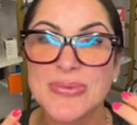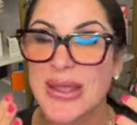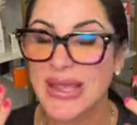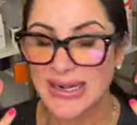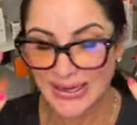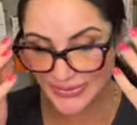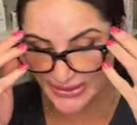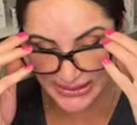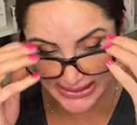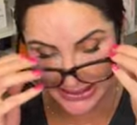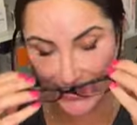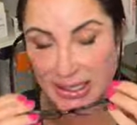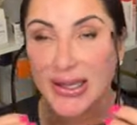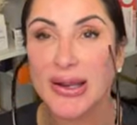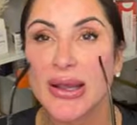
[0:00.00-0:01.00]
And I've seen
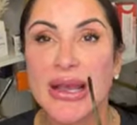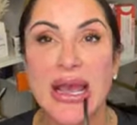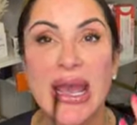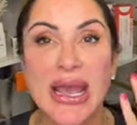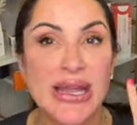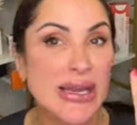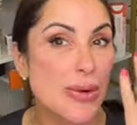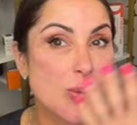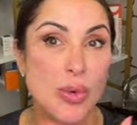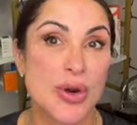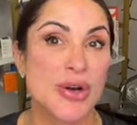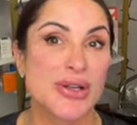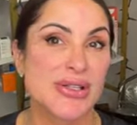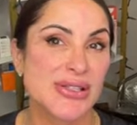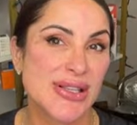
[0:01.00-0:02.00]
it, and it
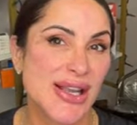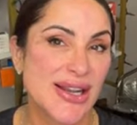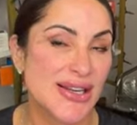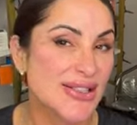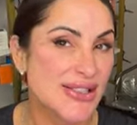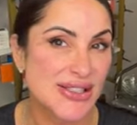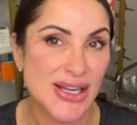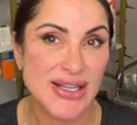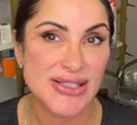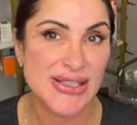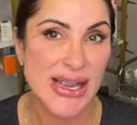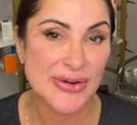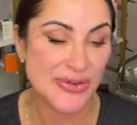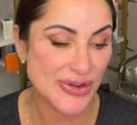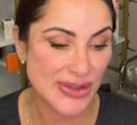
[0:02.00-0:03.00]
works, and it does
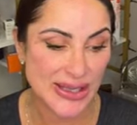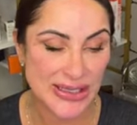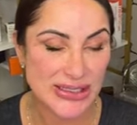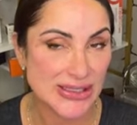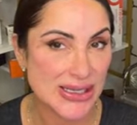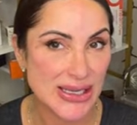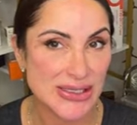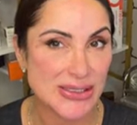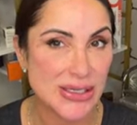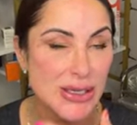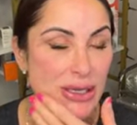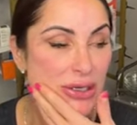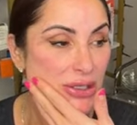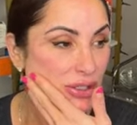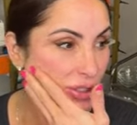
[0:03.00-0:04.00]
everything it says.
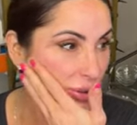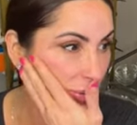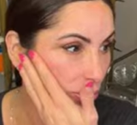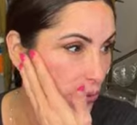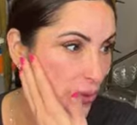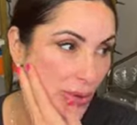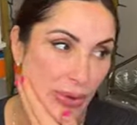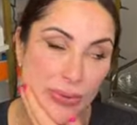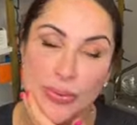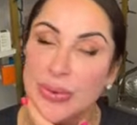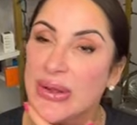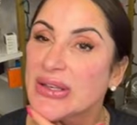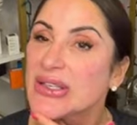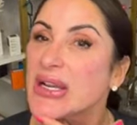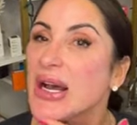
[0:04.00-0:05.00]
So
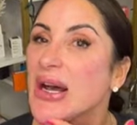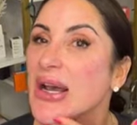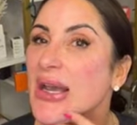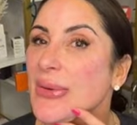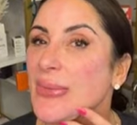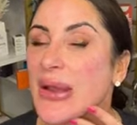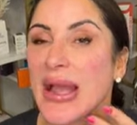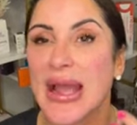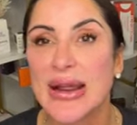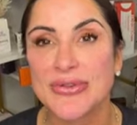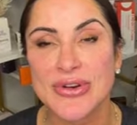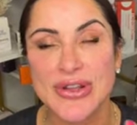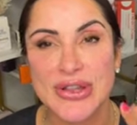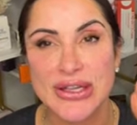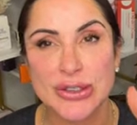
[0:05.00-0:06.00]
with time,
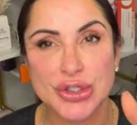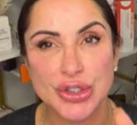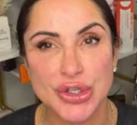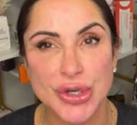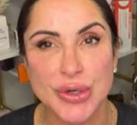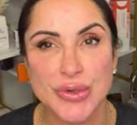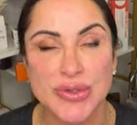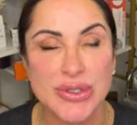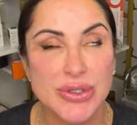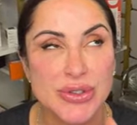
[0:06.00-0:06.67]
everything shows.